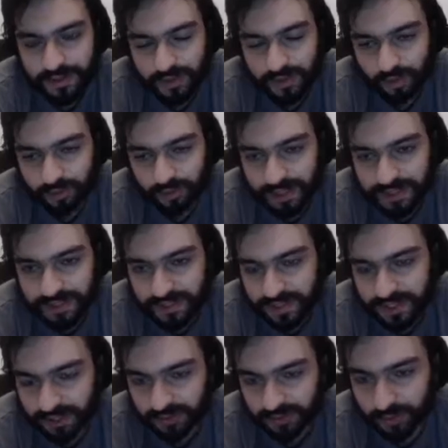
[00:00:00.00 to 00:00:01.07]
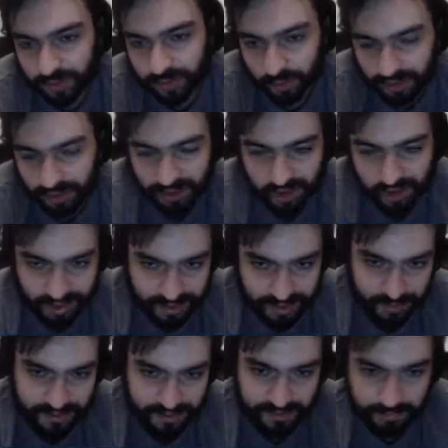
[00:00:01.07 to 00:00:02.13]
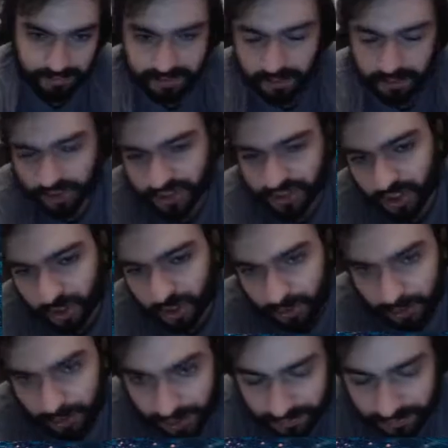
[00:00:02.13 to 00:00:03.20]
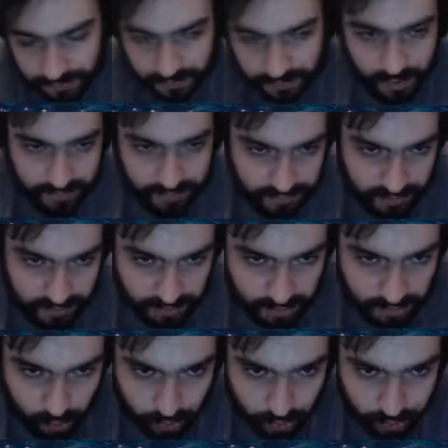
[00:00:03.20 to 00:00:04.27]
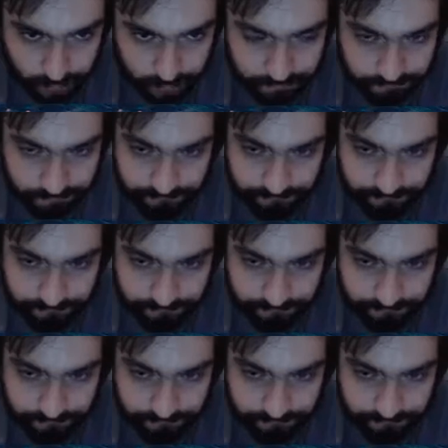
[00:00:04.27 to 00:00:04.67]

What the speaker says: necessary to include in chess principles books, so I did not include them.